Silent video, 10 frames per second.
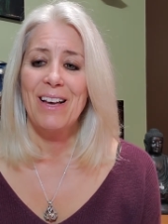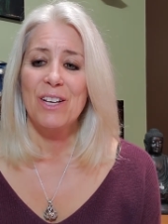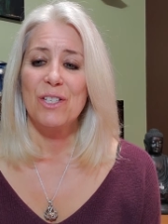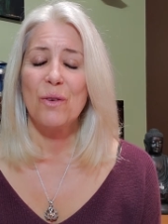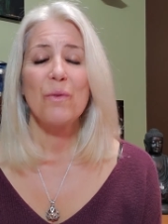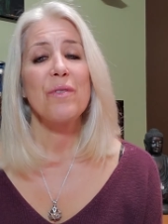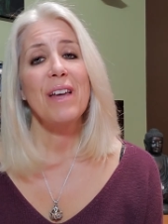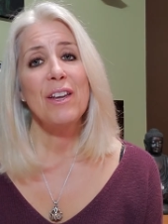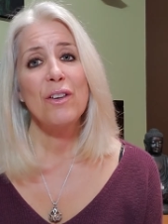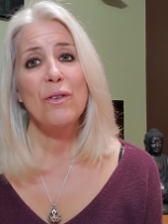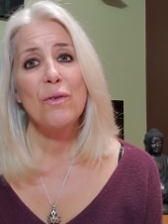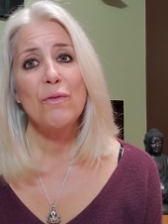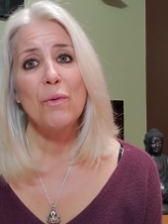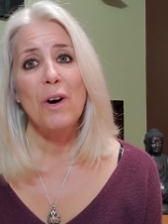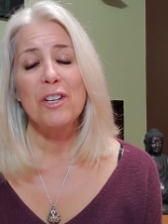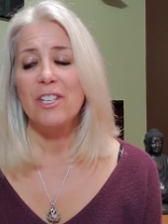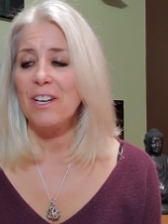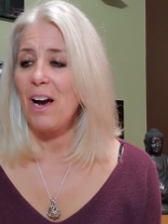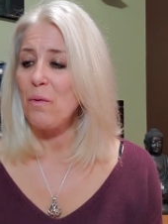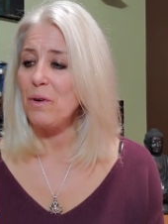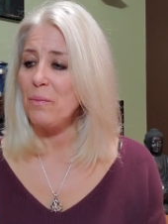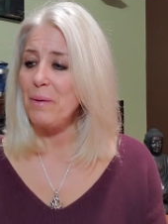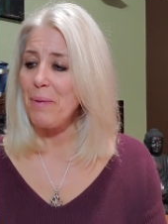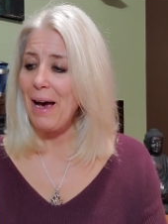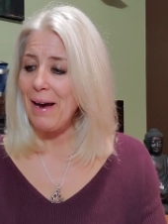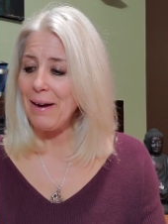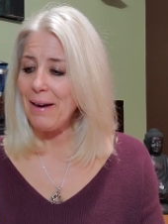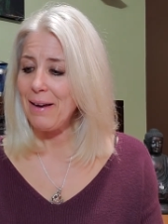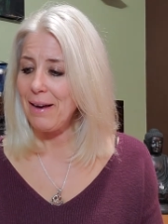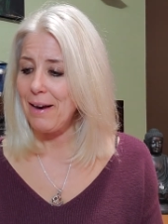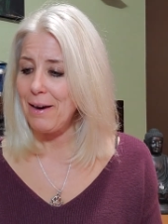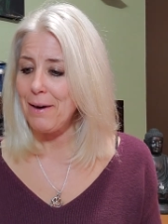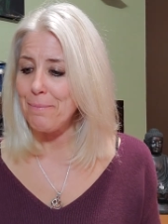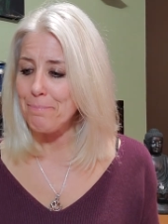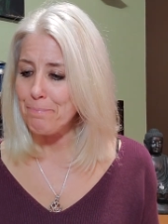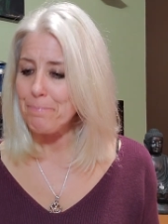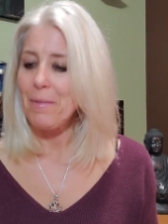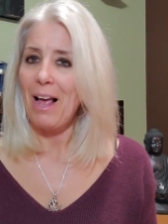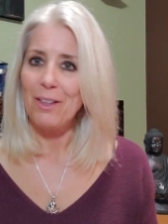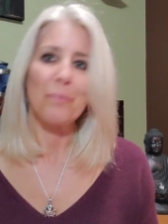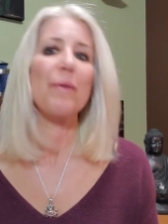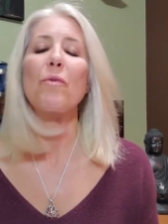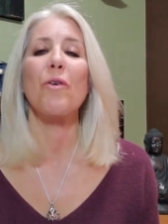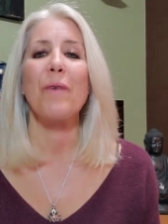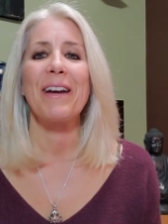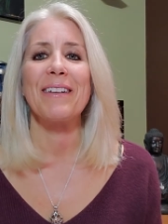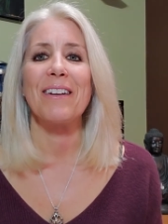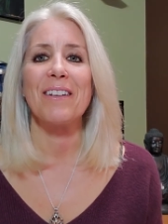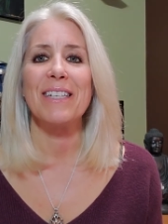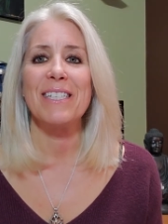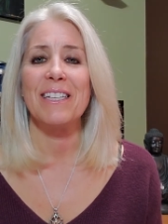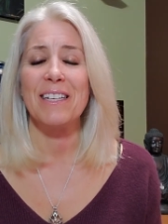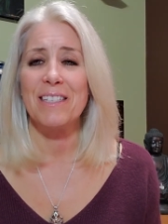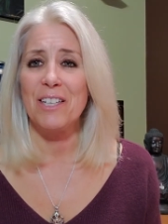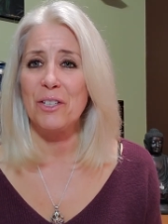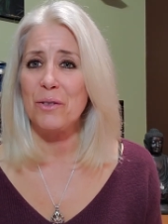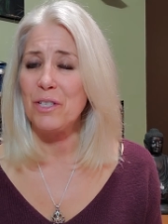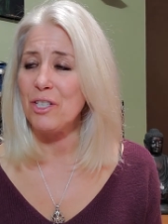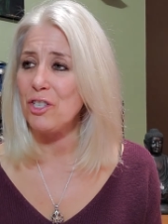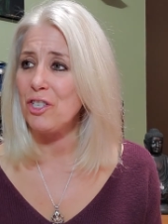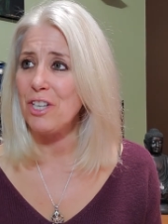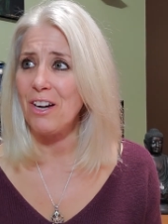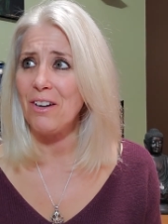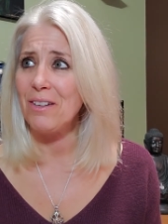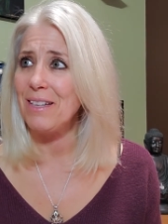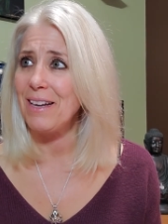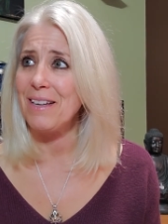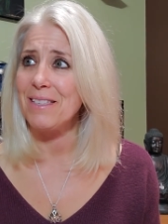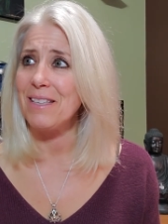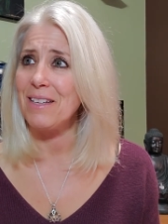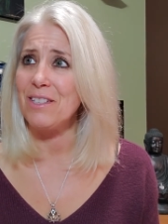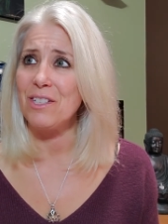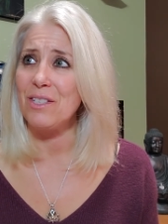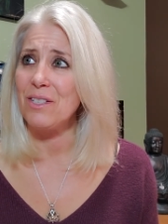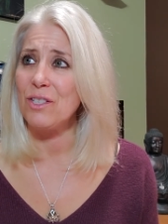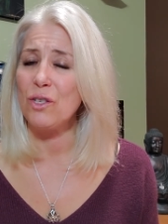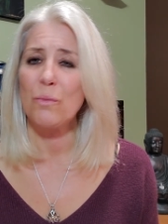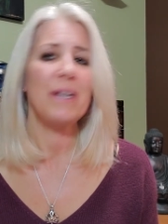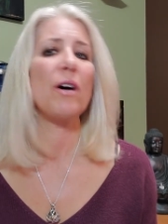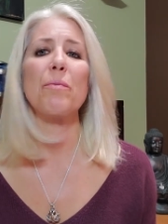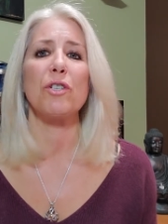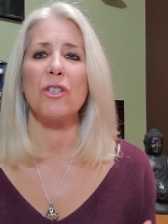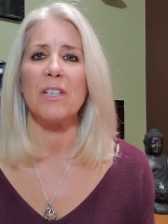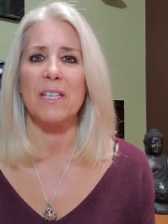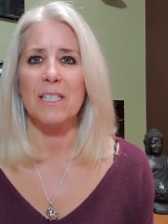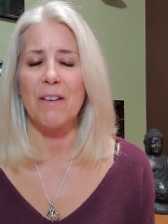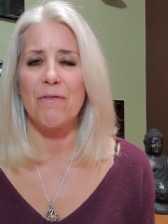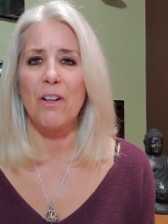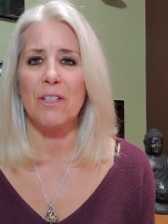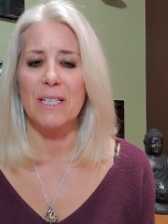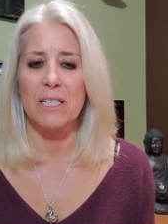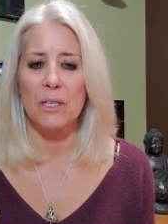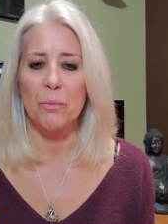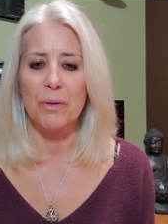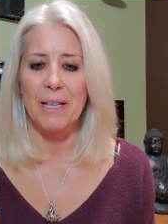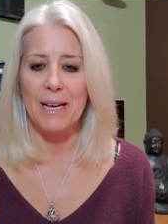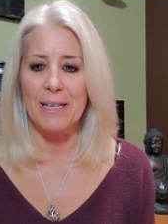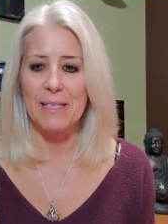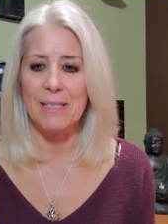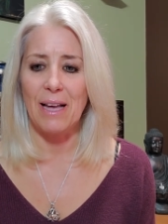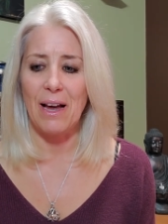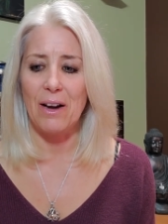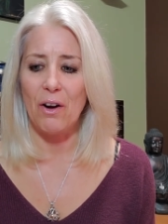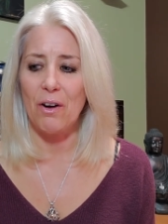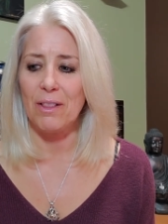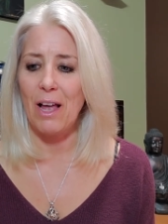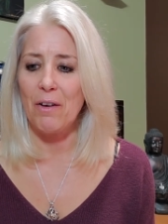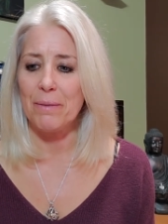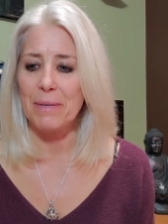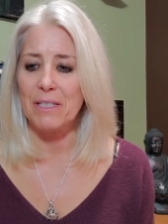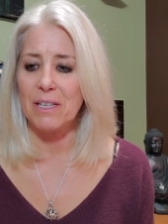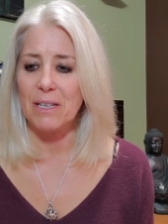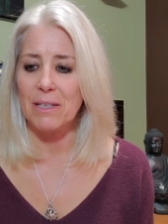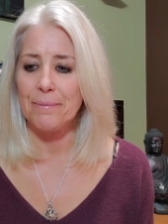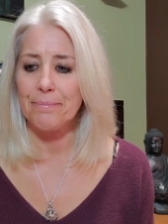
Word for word: So, thank you for watching. I will be back um, a little bit more regularly to continue to share. Like I said, just so many opportunities have fallen into place that are allowing me to